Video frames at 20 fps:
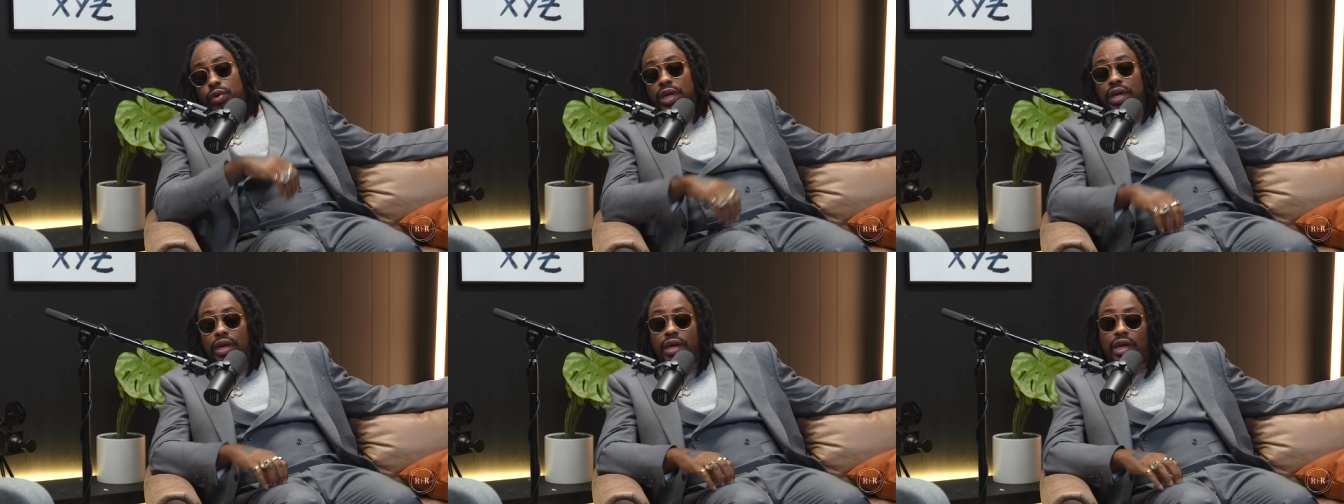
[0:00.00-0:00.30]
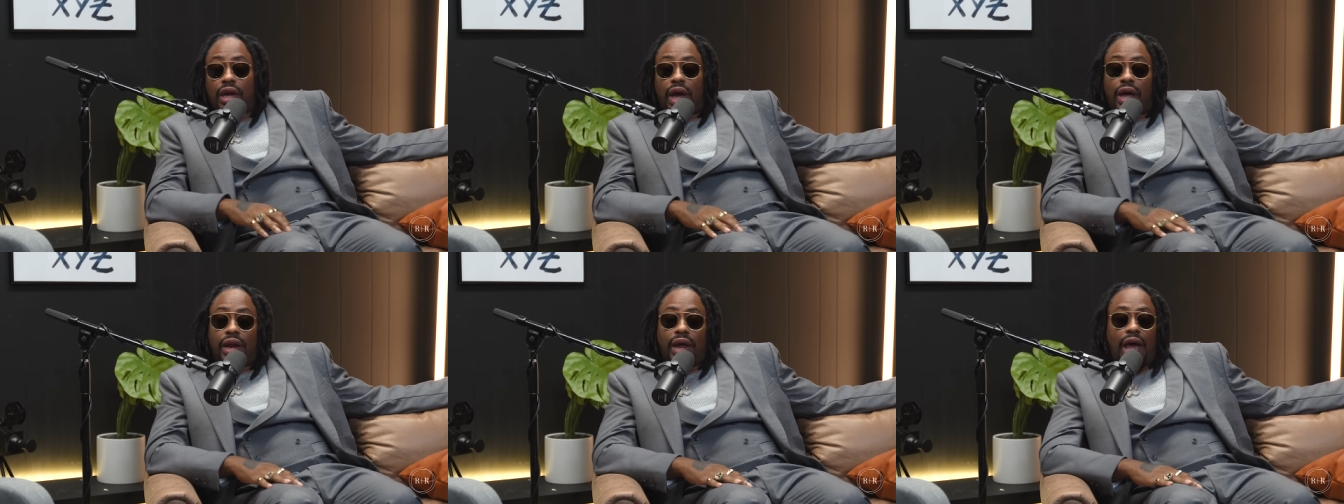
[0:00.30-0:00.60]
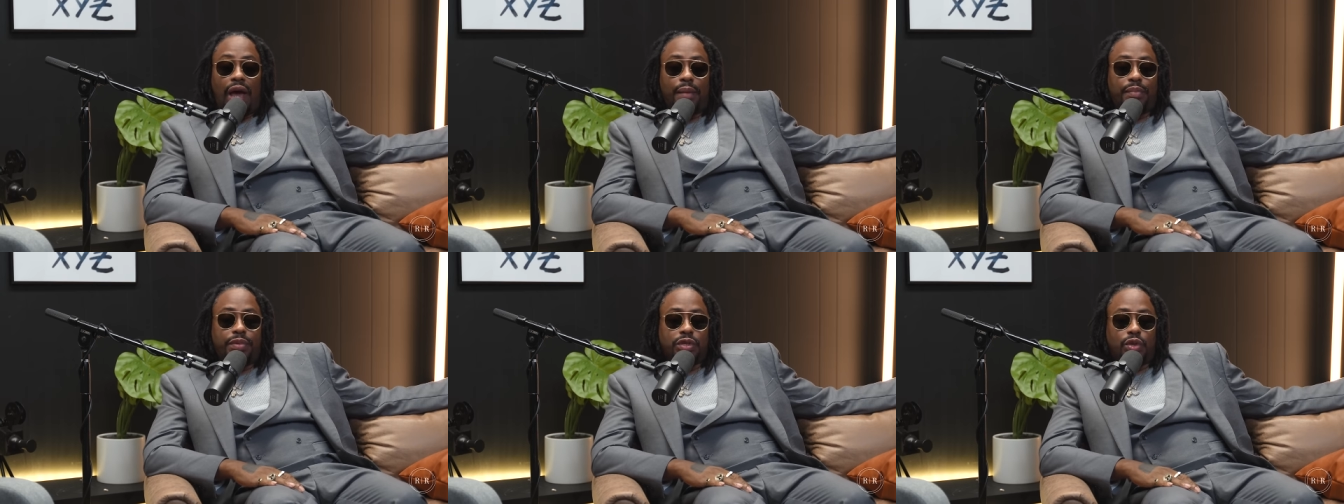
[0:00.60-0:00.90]
it kind of
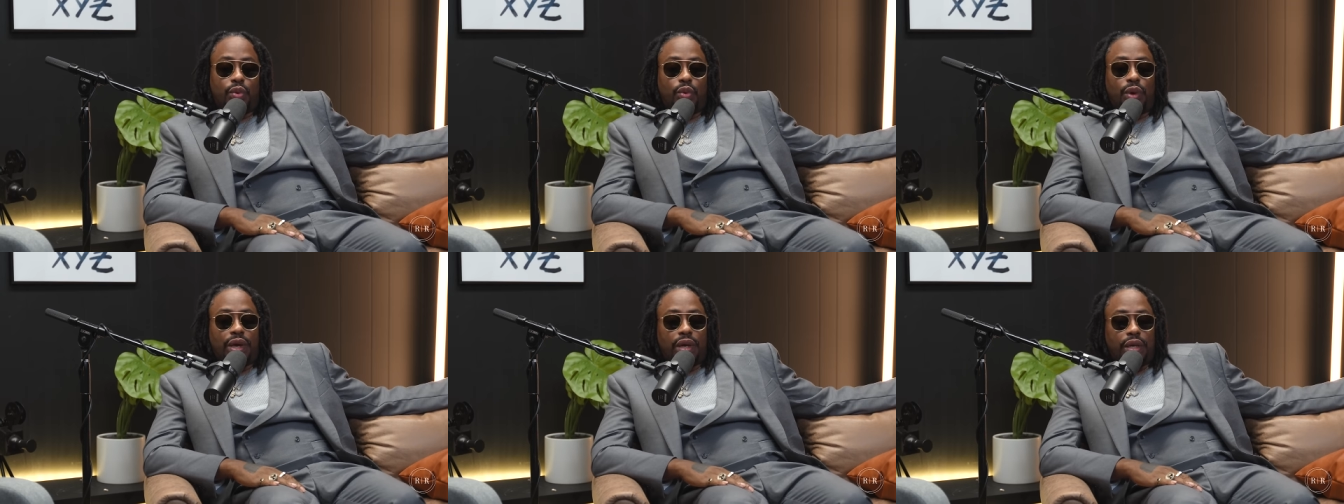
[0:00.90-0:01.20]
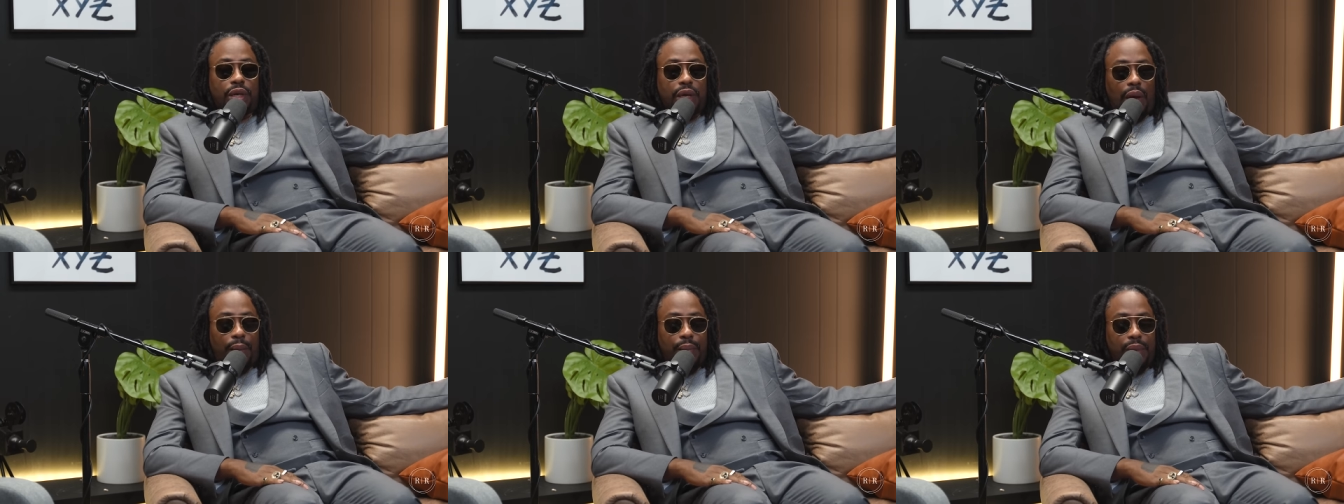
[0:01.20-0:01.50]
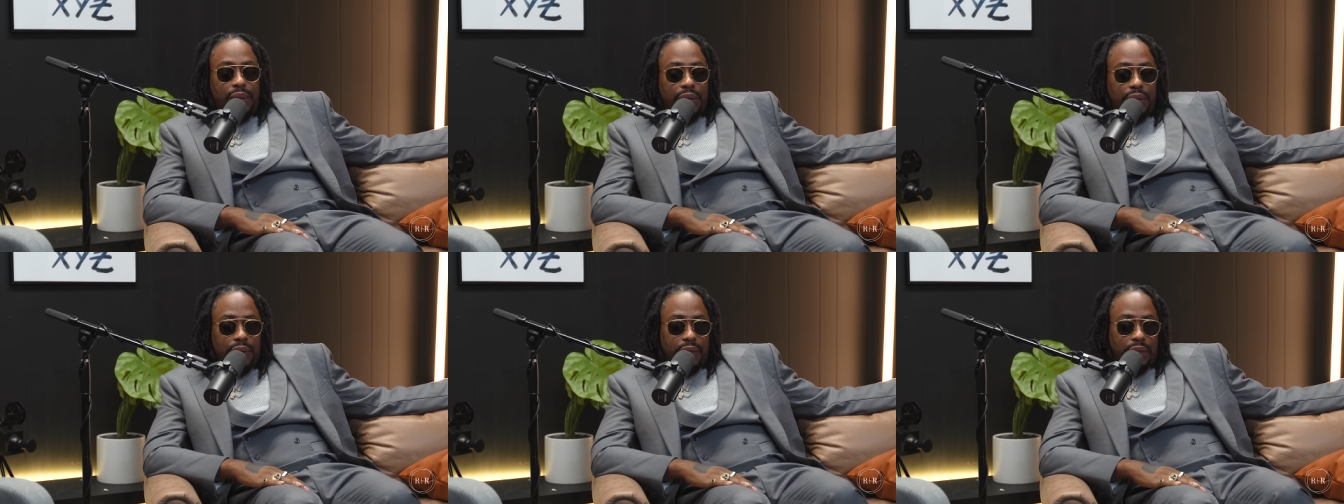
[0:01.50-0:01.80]
happens quickly. I
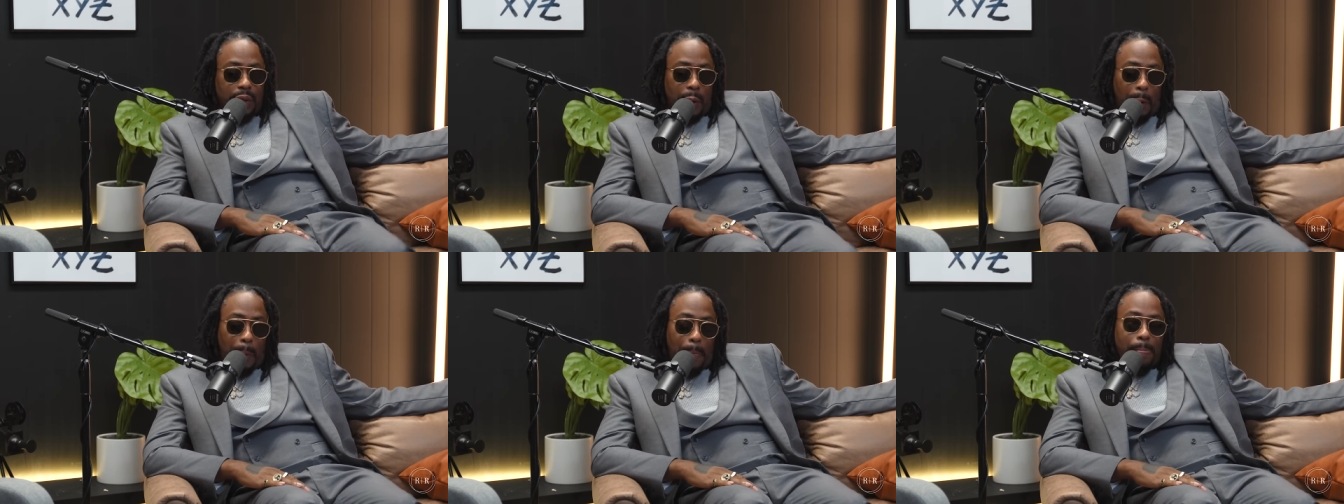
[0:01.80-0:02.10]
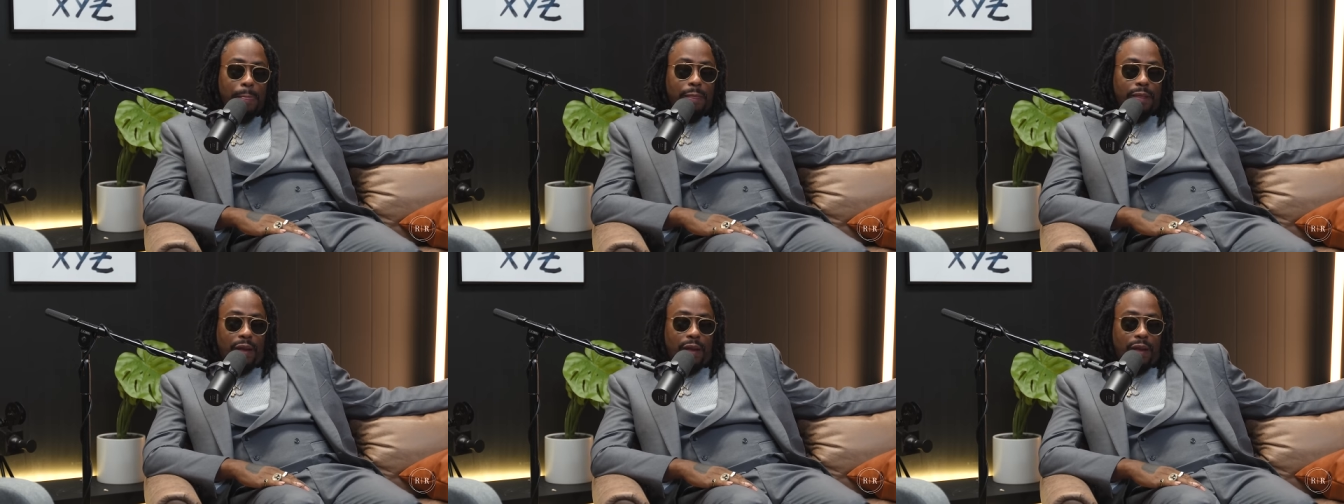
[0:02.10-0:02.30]
mean, mm-hmm.